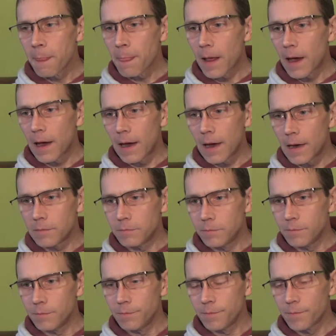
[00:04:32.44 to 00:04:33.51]

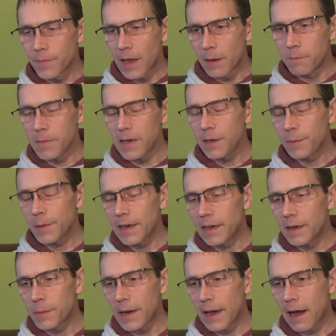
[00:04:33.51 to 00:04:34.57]
and me being
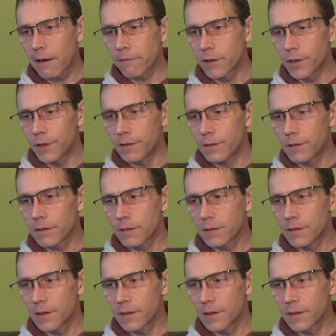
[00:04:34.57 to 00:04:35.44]
a bit arrogant,